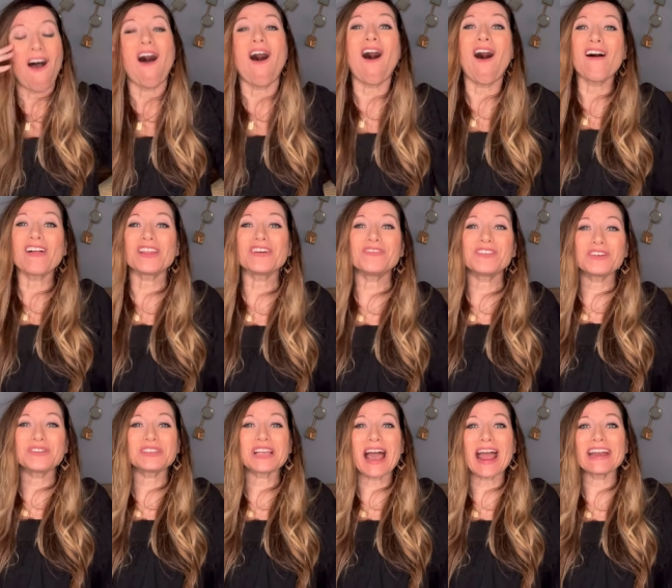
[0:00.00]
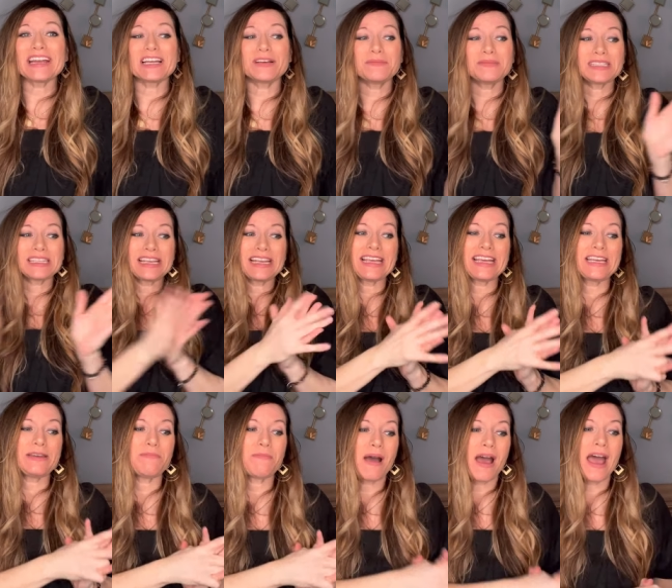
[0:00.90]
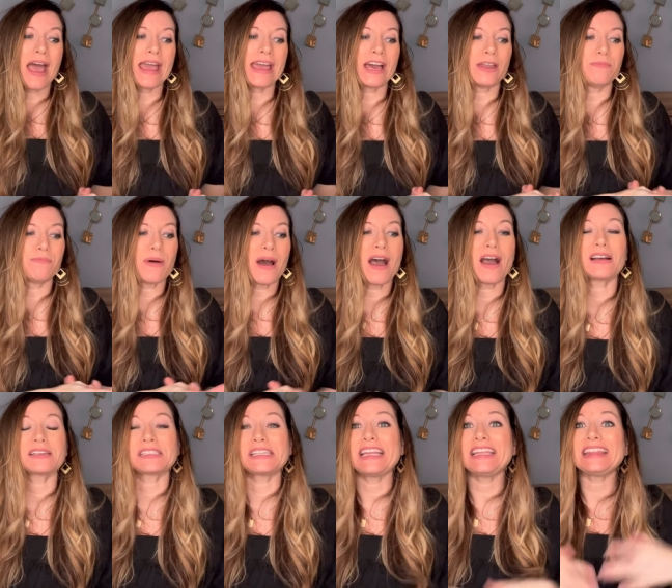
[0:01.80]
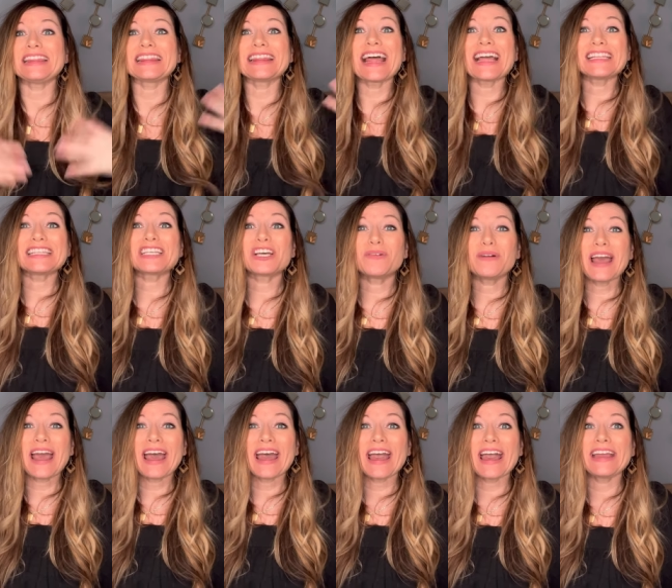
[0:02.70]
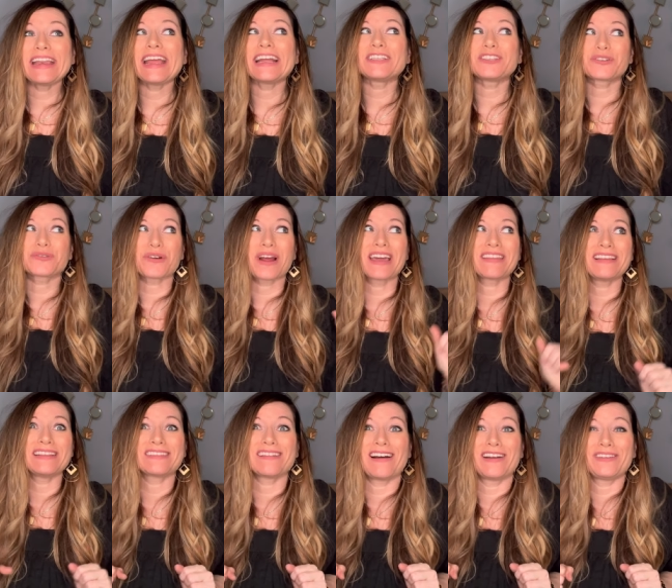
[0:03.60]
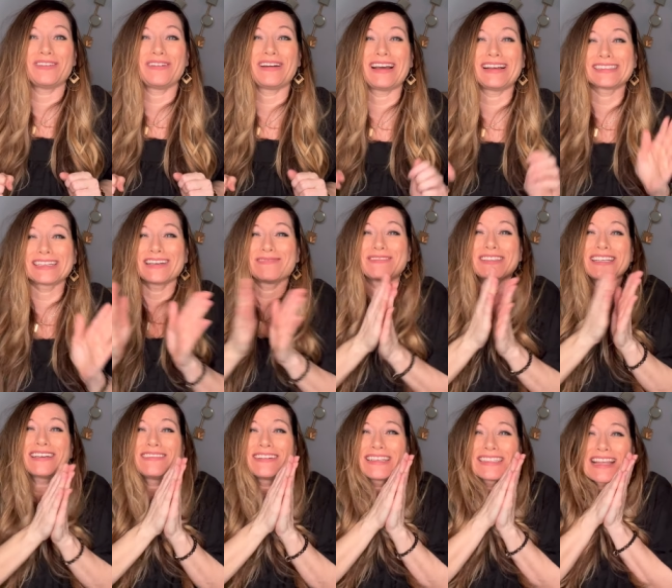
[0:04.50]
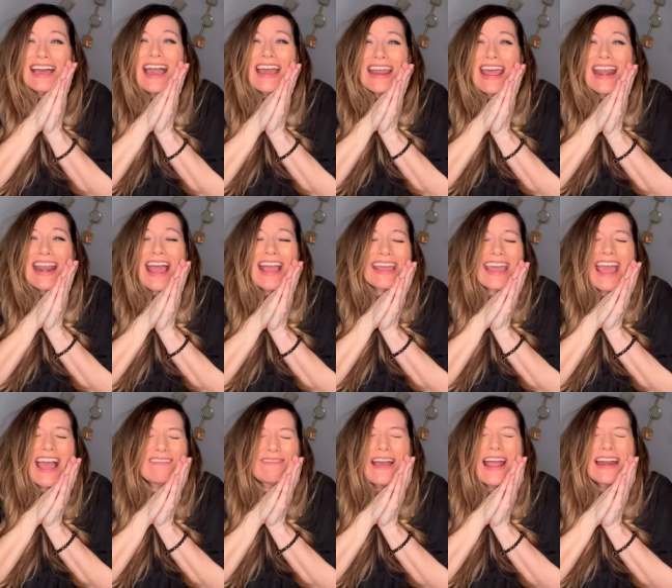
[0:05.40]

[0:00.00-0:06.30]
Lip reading: all of those items in my unboxing, let's go ahead and try these on, you guys. I'm so excited. I can't